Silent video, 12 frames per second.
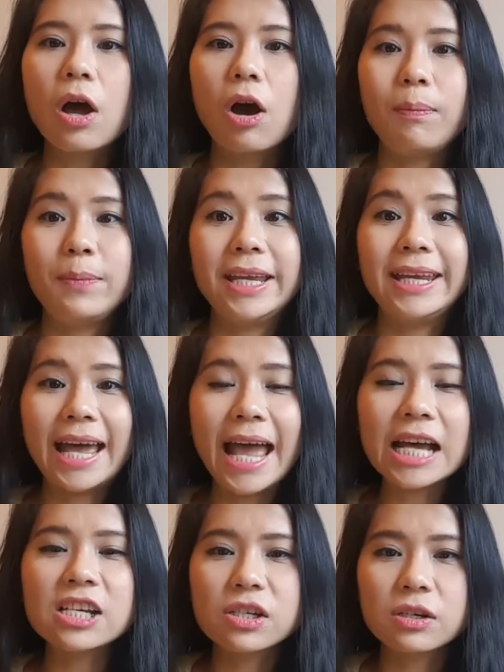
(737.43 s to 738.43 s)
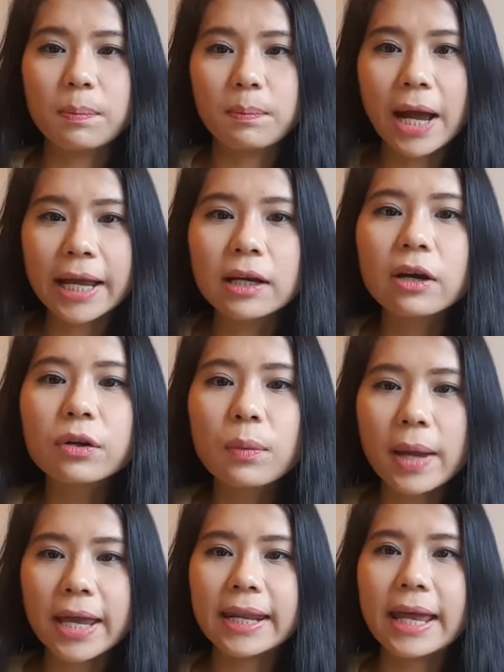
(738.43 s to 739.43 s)
of me in action of buying a
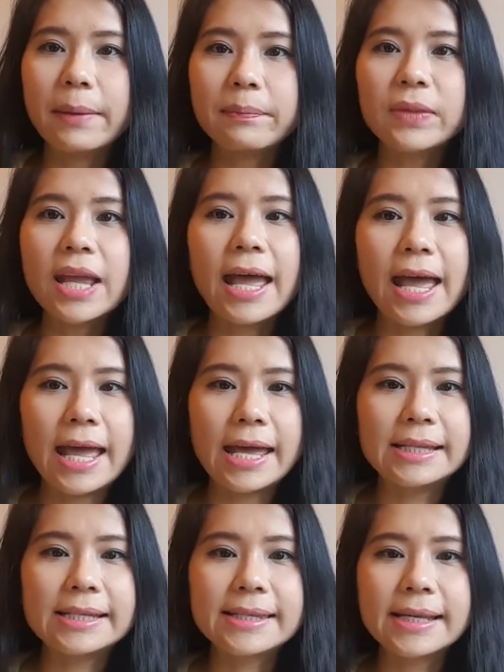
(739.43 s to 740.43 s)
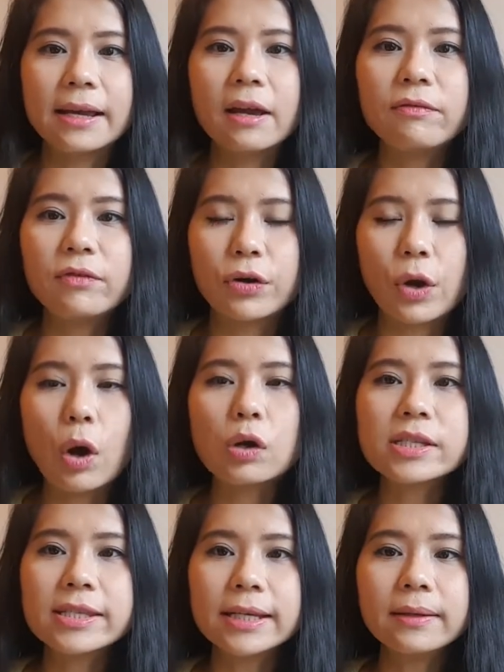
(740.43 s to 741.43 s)
domain name and sign up for the
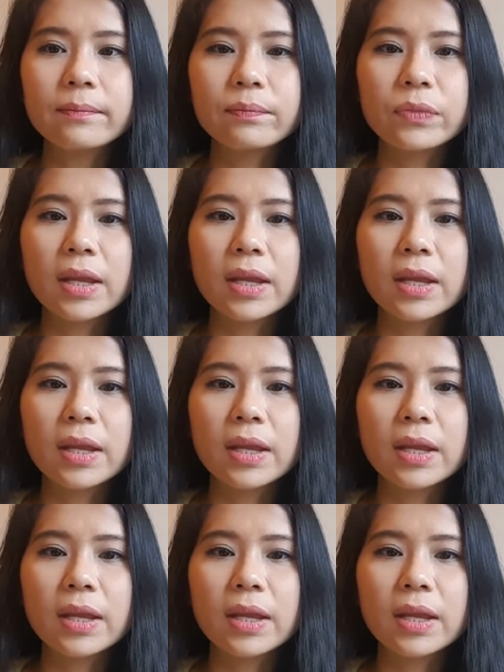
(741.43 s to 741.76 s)
hosting.